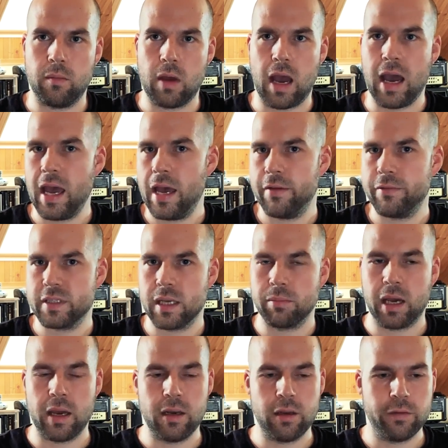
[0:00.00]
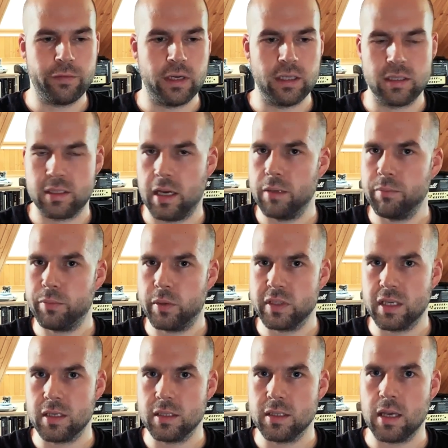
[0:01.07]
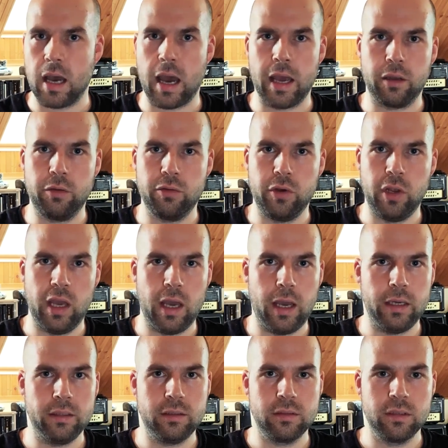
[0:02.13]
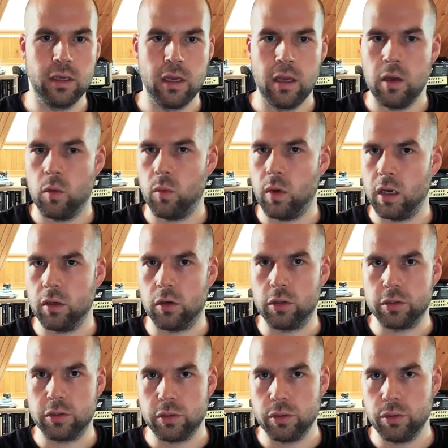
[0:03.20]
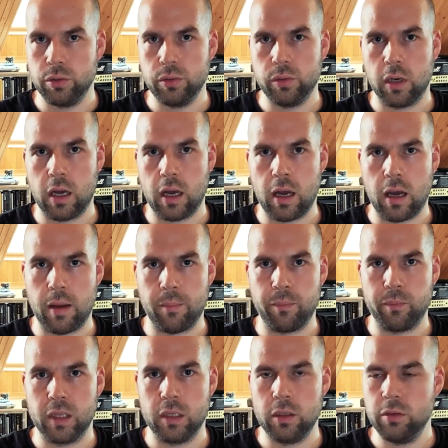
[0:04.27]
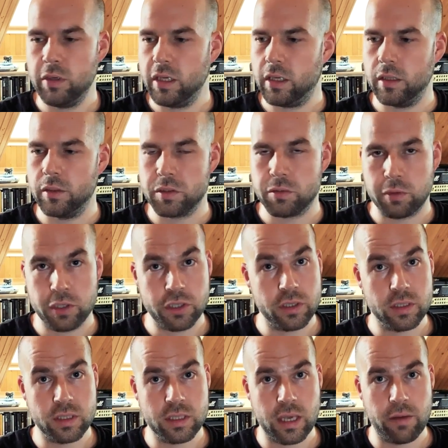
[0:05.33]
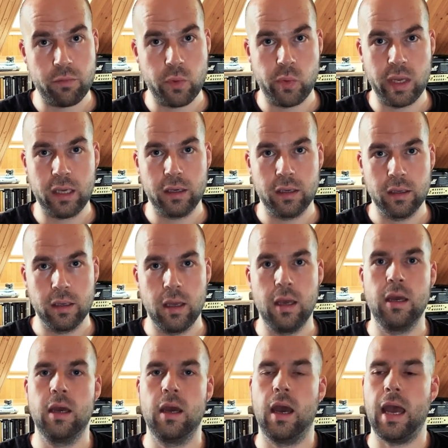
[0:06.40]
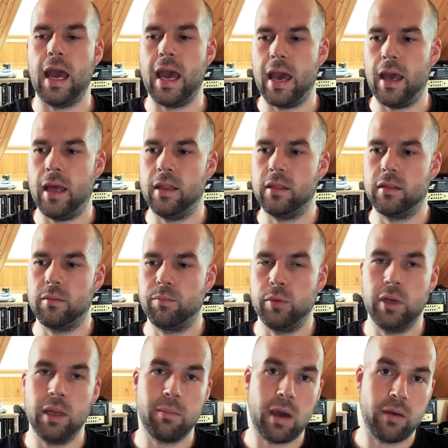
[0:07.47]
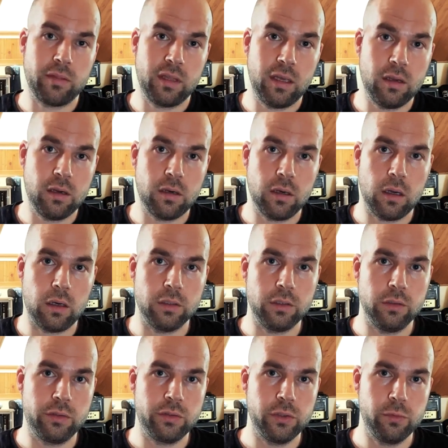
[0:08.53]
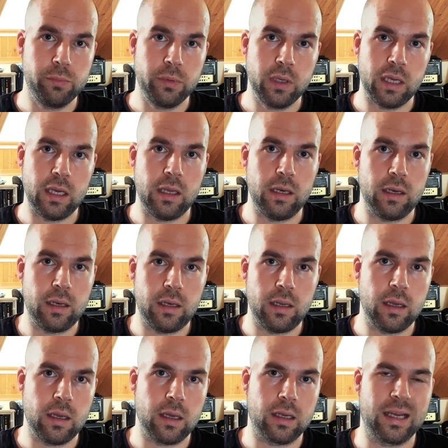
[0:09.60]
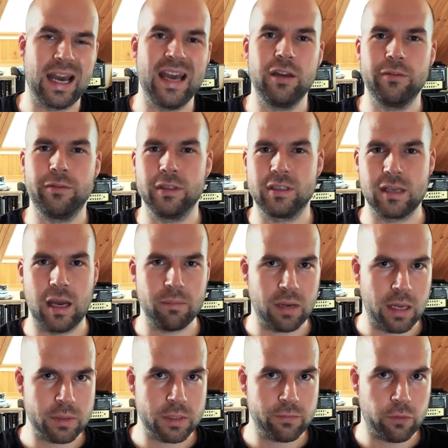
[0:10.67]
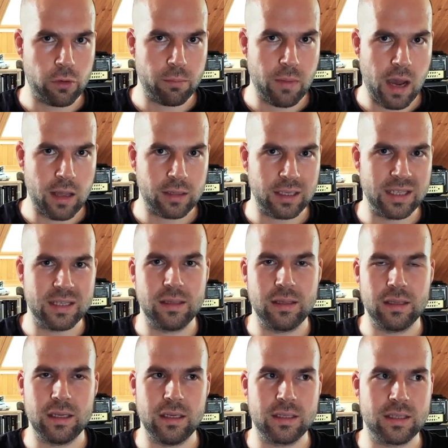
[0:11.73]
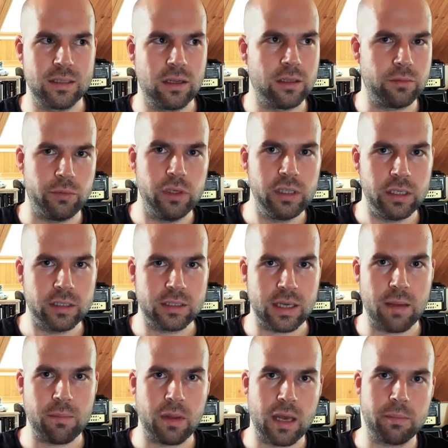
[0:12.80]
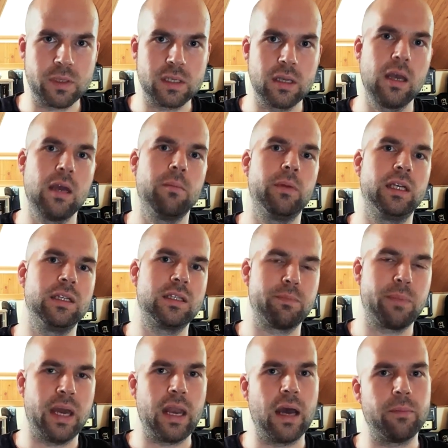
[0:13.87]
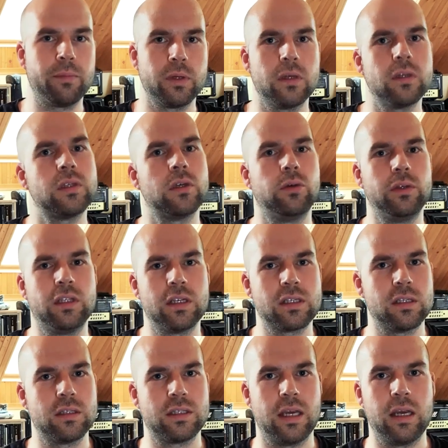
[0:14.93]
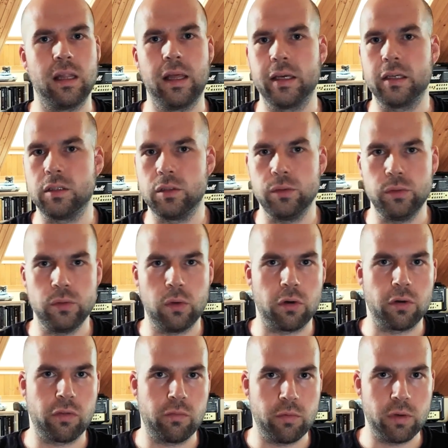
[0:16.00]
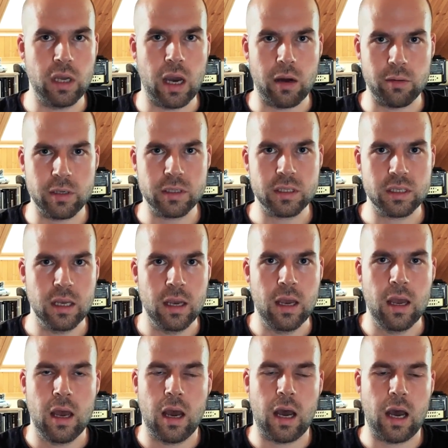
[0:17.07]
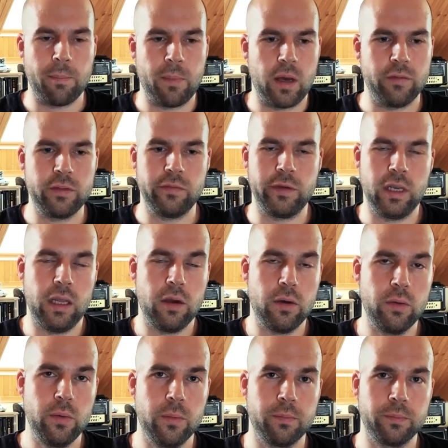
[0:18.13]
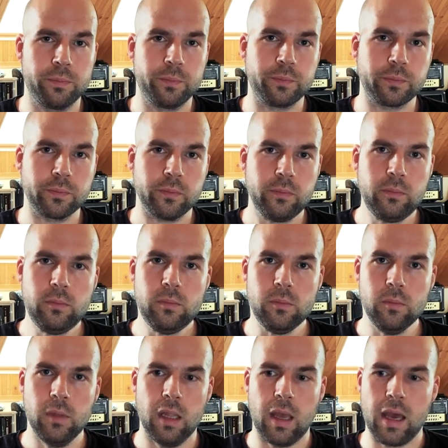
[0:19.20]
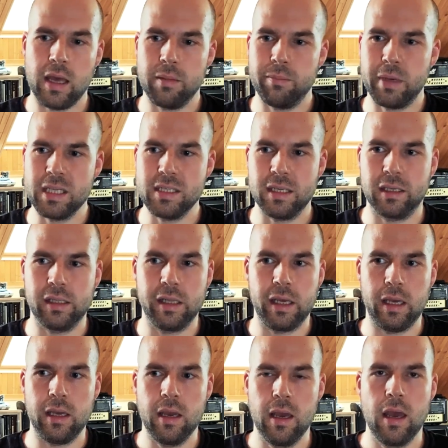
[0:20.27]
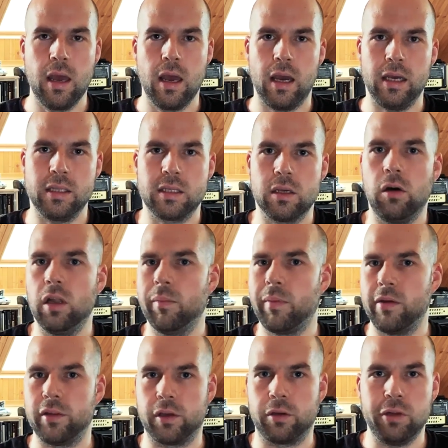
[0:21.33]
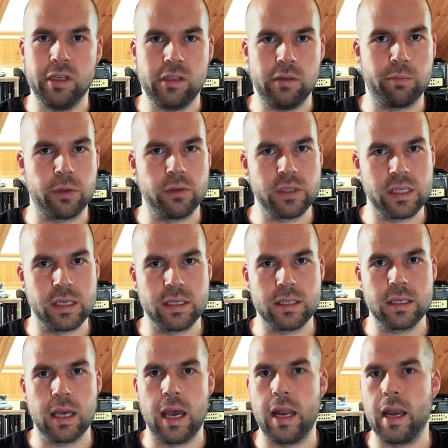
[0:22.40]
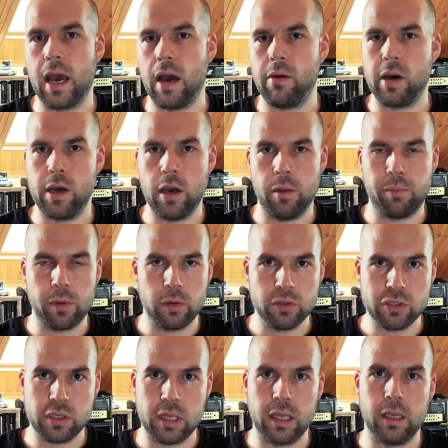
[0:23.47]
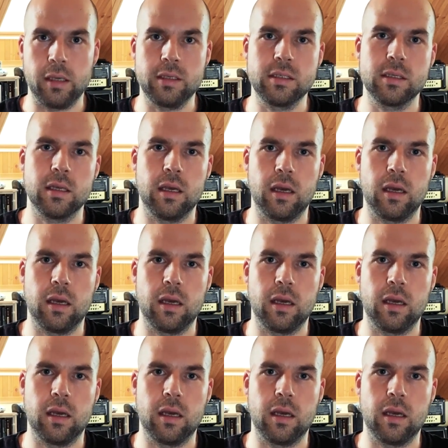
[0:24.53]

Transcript: I have some kind of a design process. I create one or two unique illustrations every week and put them out here on YouTube in a kind of a time-lapse format. It's not really a time-lapse, but it's sped up so it doesn't take like 2 or 3 hours of the video. And basically it's all about the creative process and how I approach things,